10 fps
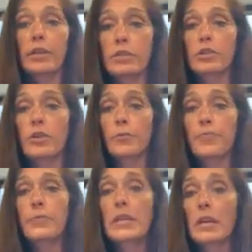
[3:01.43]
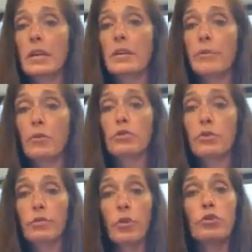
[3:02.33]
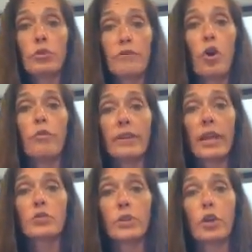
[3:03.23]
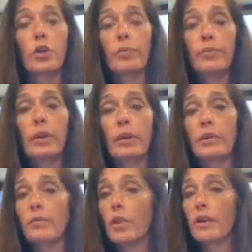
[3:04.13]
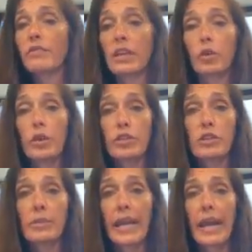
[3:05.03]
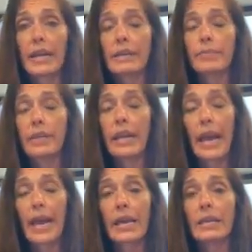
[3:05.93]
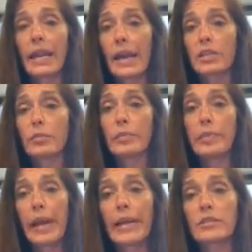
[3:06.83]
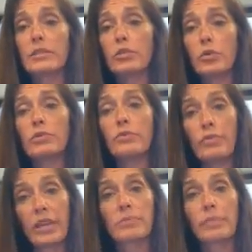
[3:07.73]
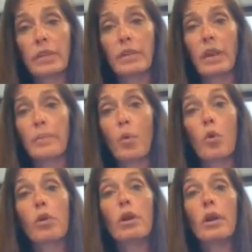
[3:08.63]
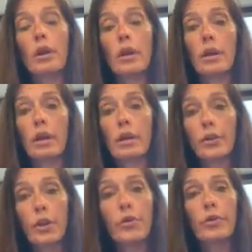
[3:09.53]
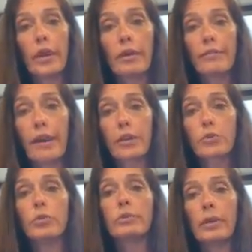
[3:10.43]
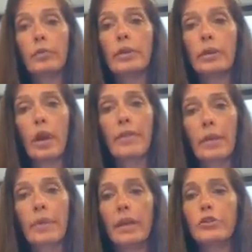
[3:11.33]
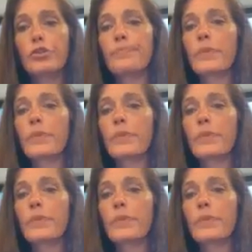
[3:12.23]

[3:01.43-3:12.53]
So those are evolving as we go. A lot of declarations have been had and acts have been passed, and so as things become more known and factual, they will be on that page.